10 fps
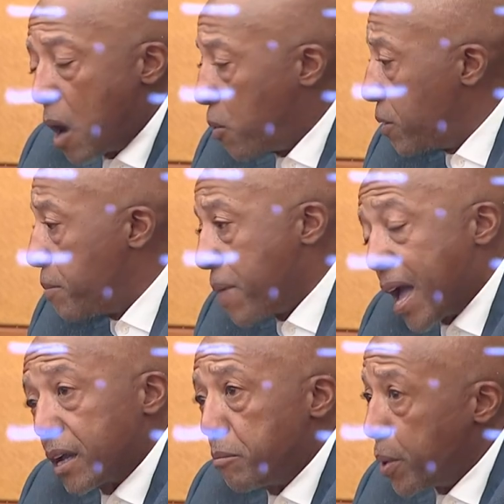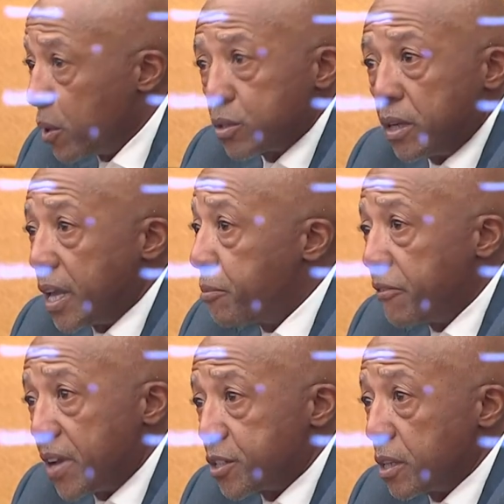I wanted to back him personally and
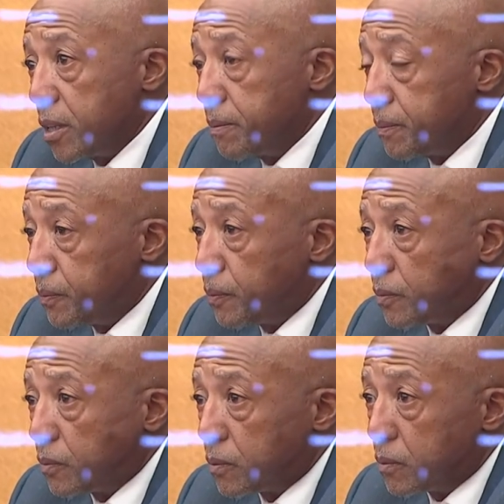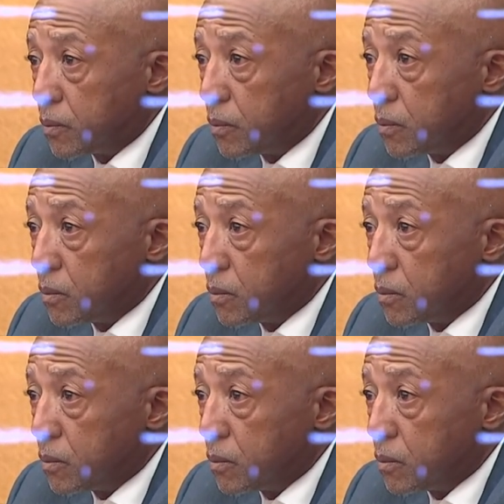professionally. Okay.